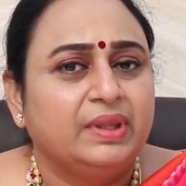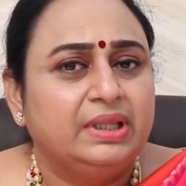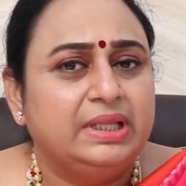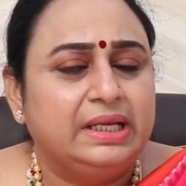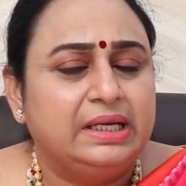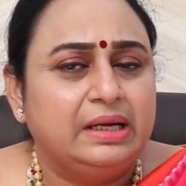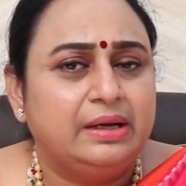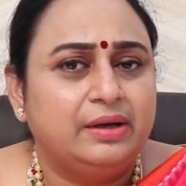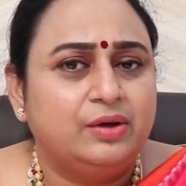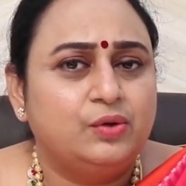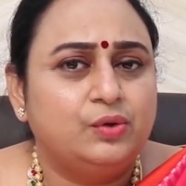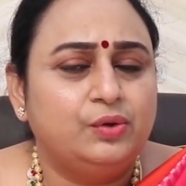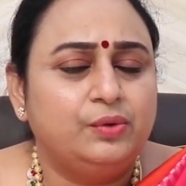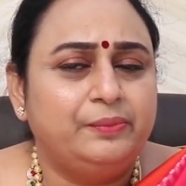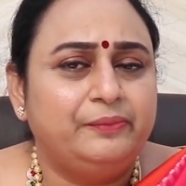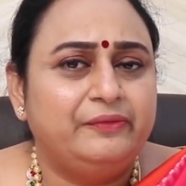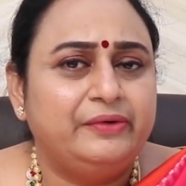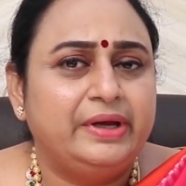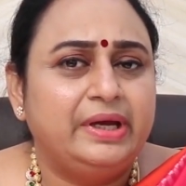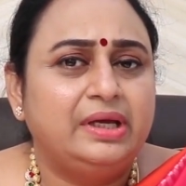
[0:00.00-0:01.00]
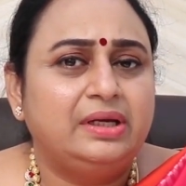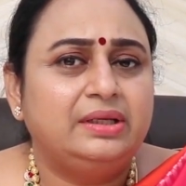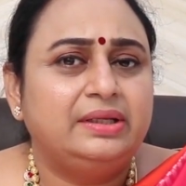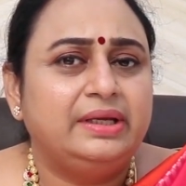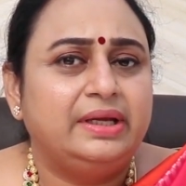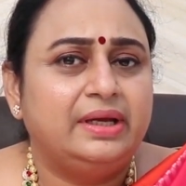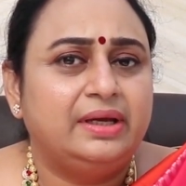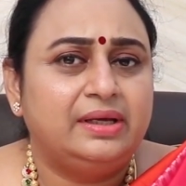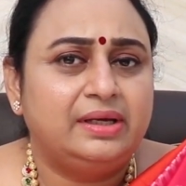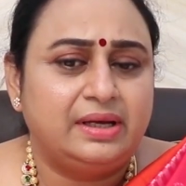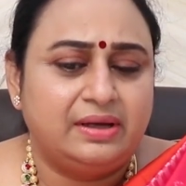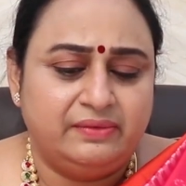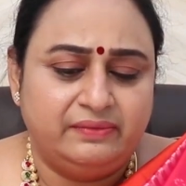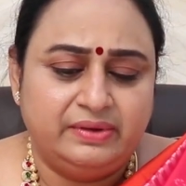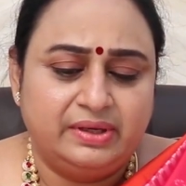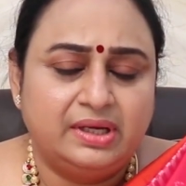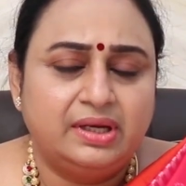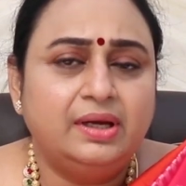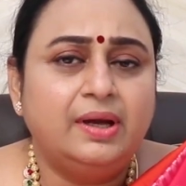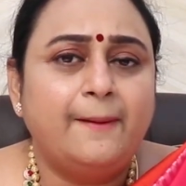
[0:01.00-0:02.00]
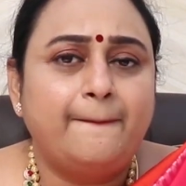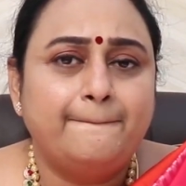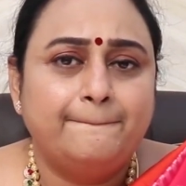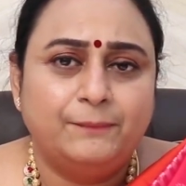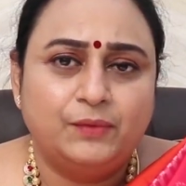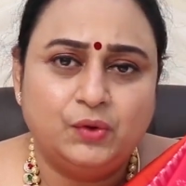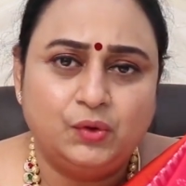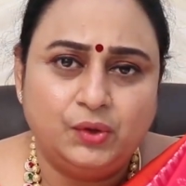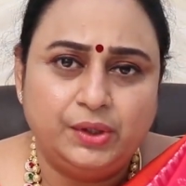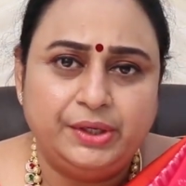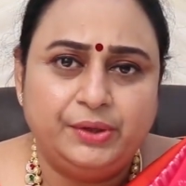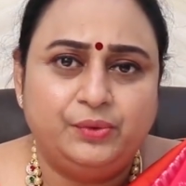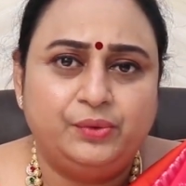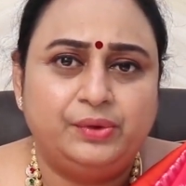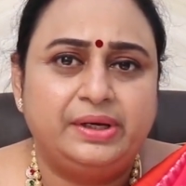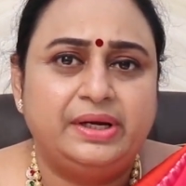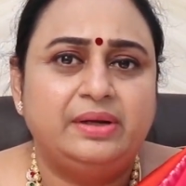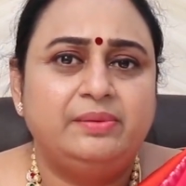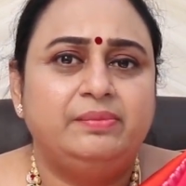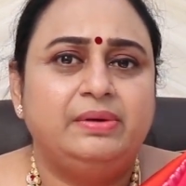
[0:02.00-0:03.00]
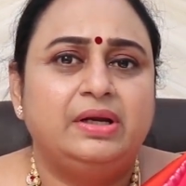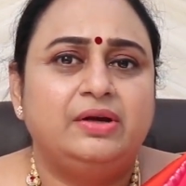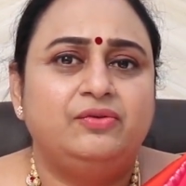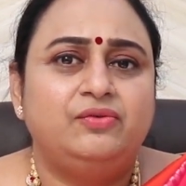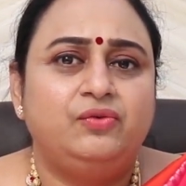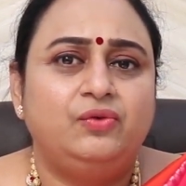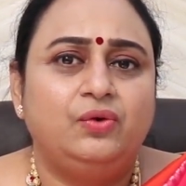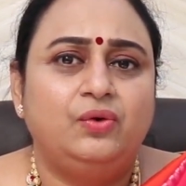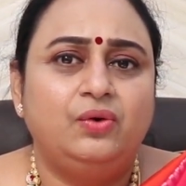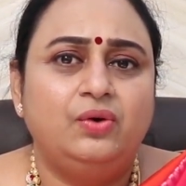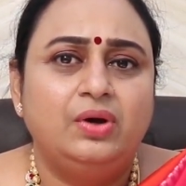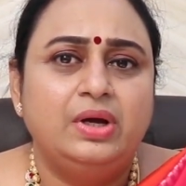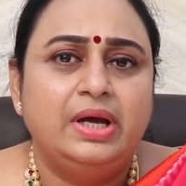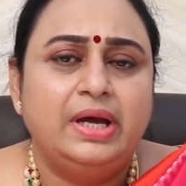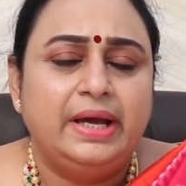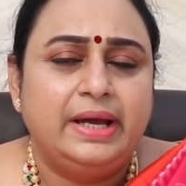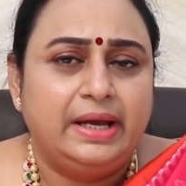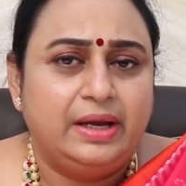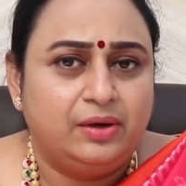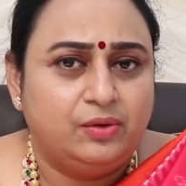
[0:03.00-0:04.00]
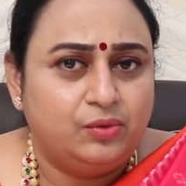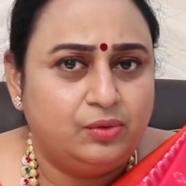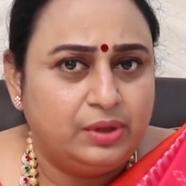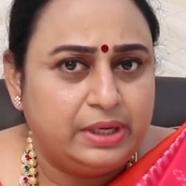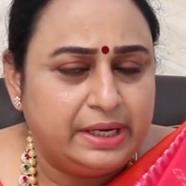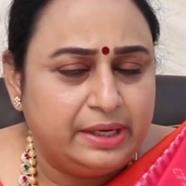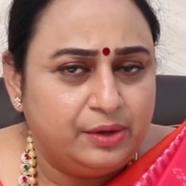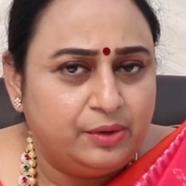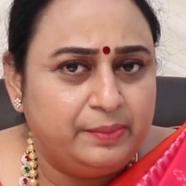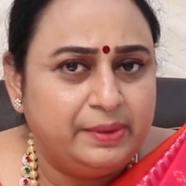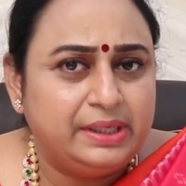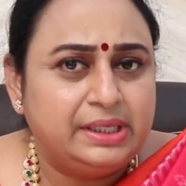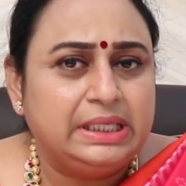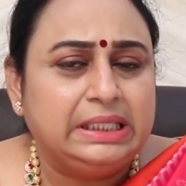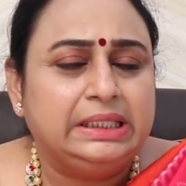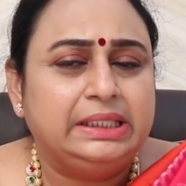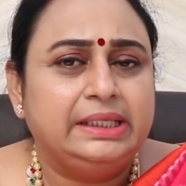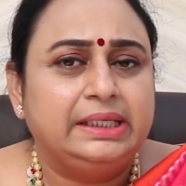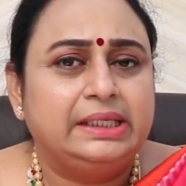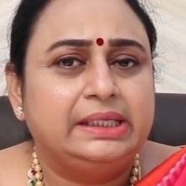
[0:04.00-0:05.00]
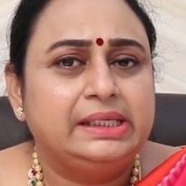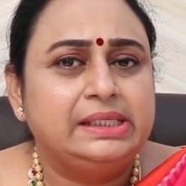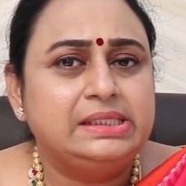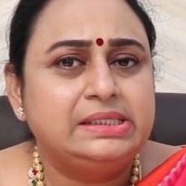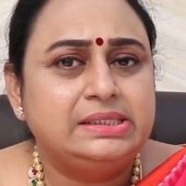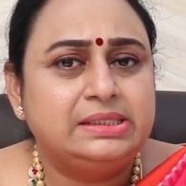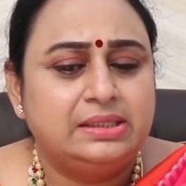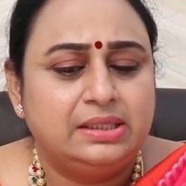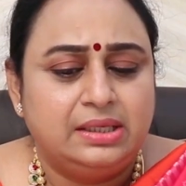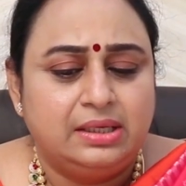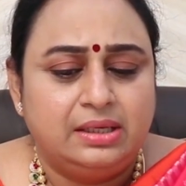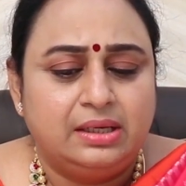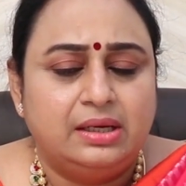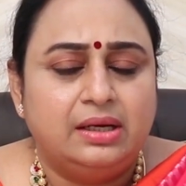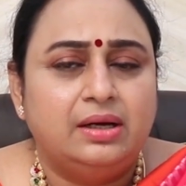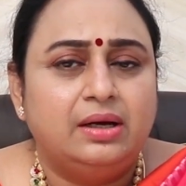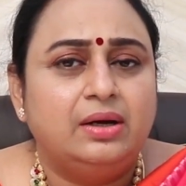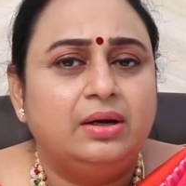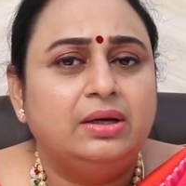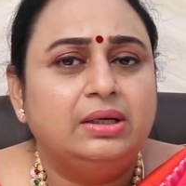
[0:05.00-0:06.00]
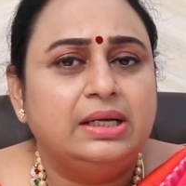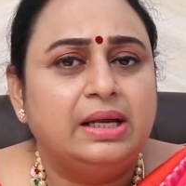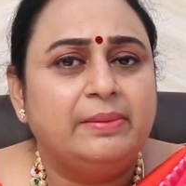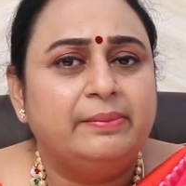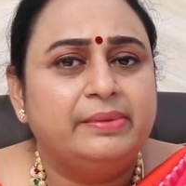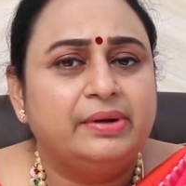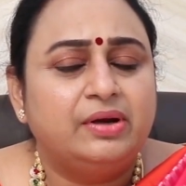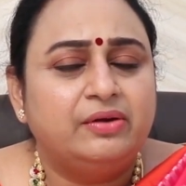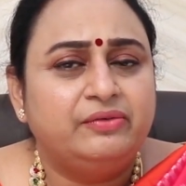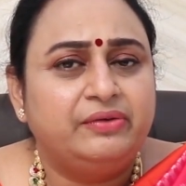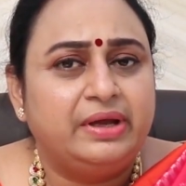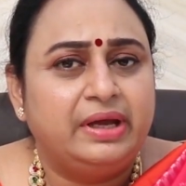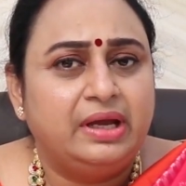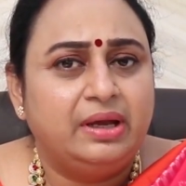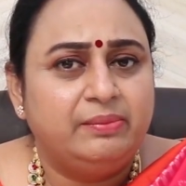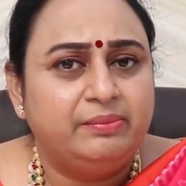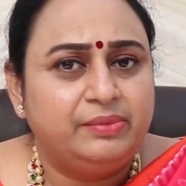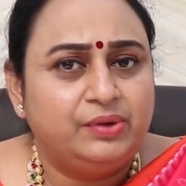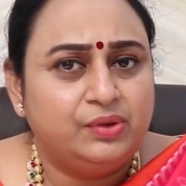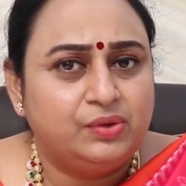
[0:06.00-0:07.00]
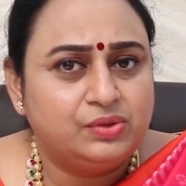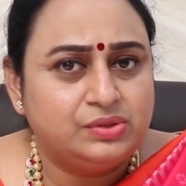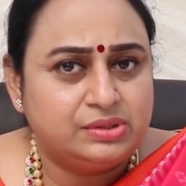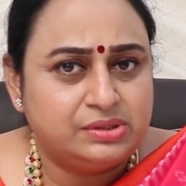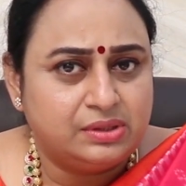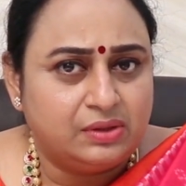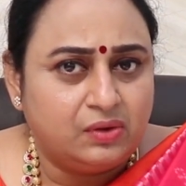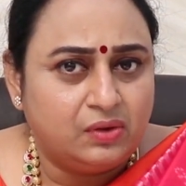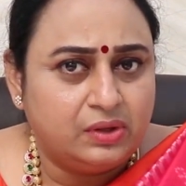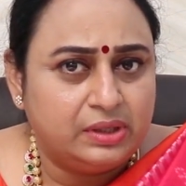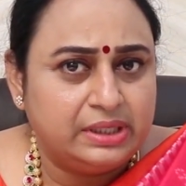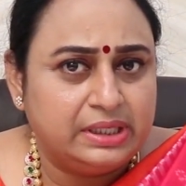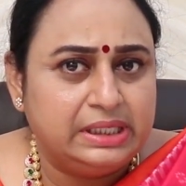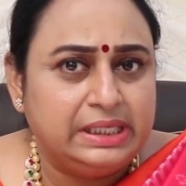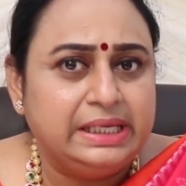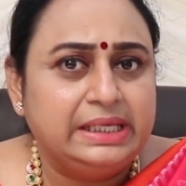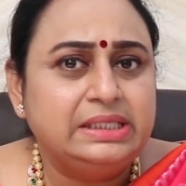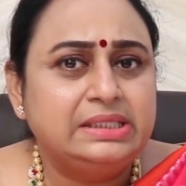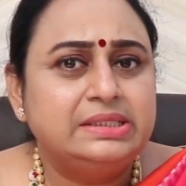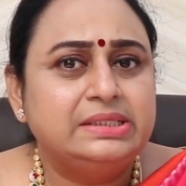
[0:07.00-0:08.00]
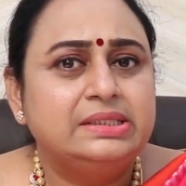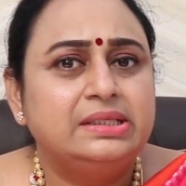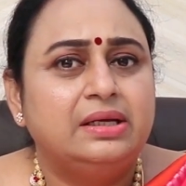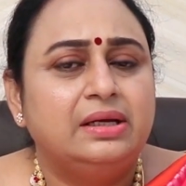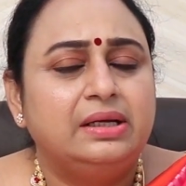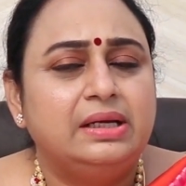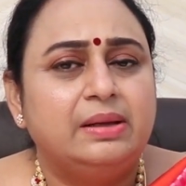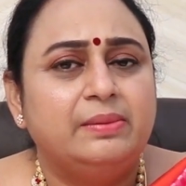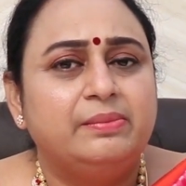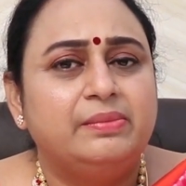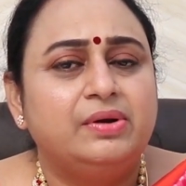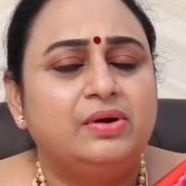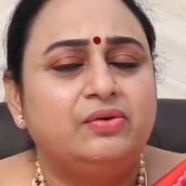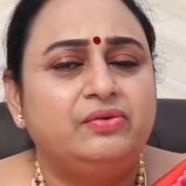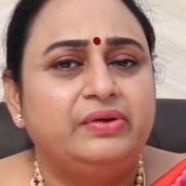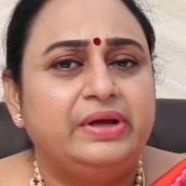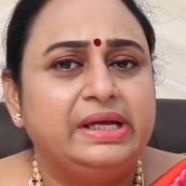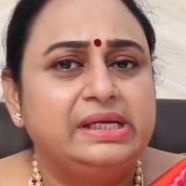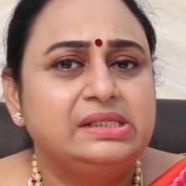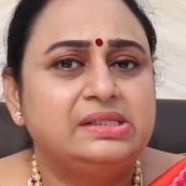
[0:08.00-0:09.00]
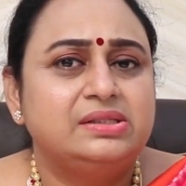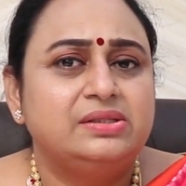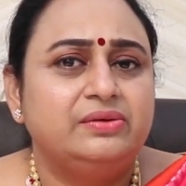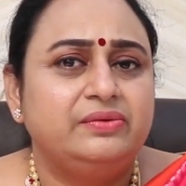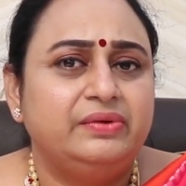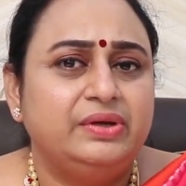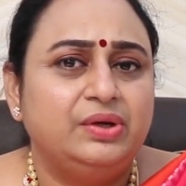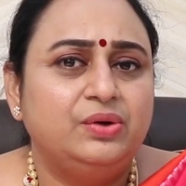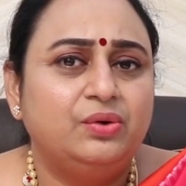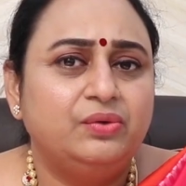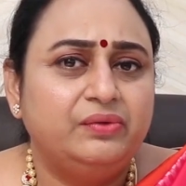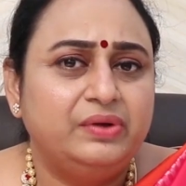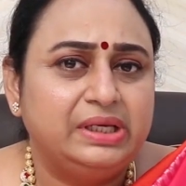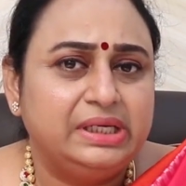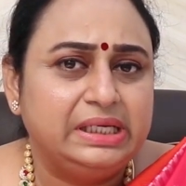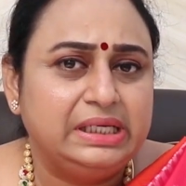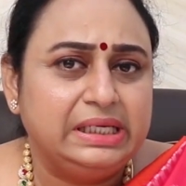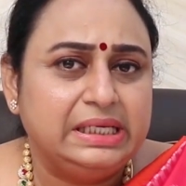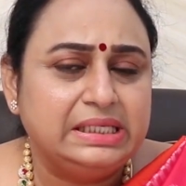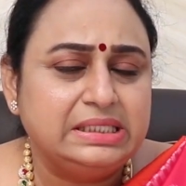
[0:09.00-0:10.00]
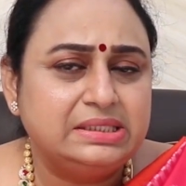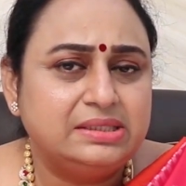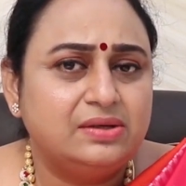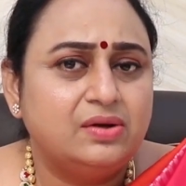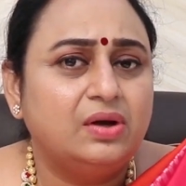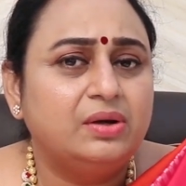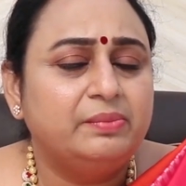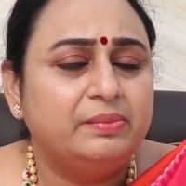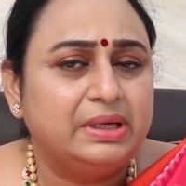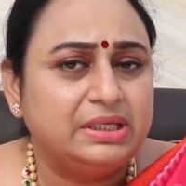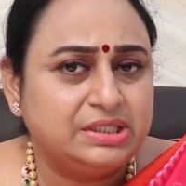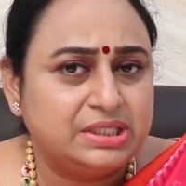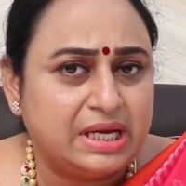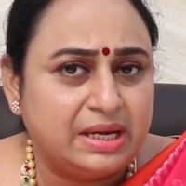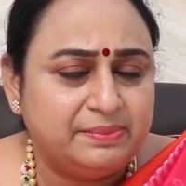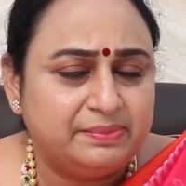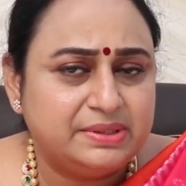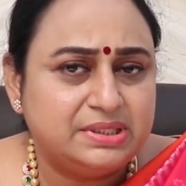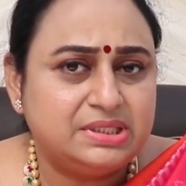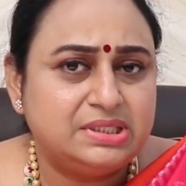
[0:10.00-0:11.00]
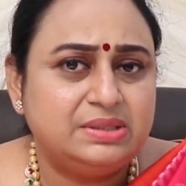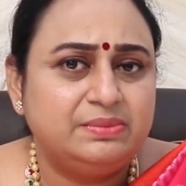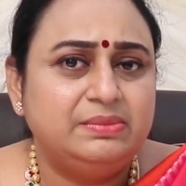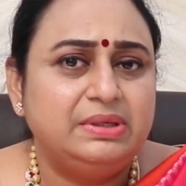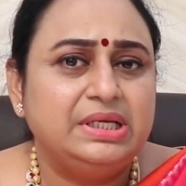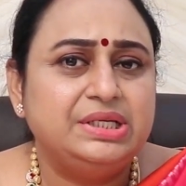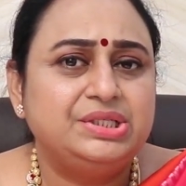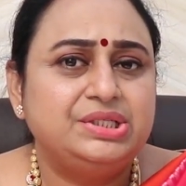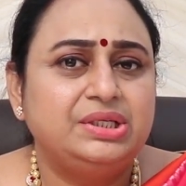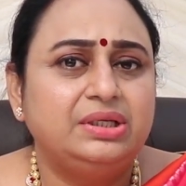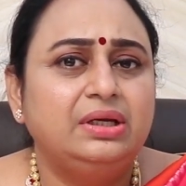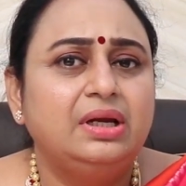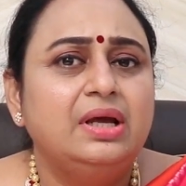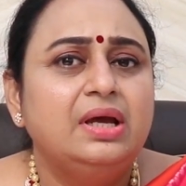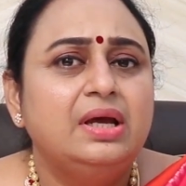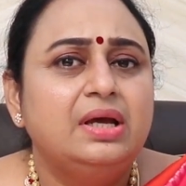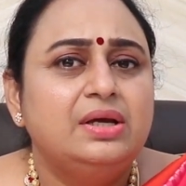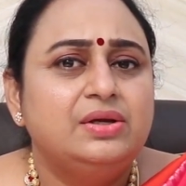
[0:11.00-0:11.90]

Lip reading: There are group where they are having a good uterine blood flow, a good endometrial thickness, number of embryos or less. Number of eggs we know very less, not much hyperstimulation.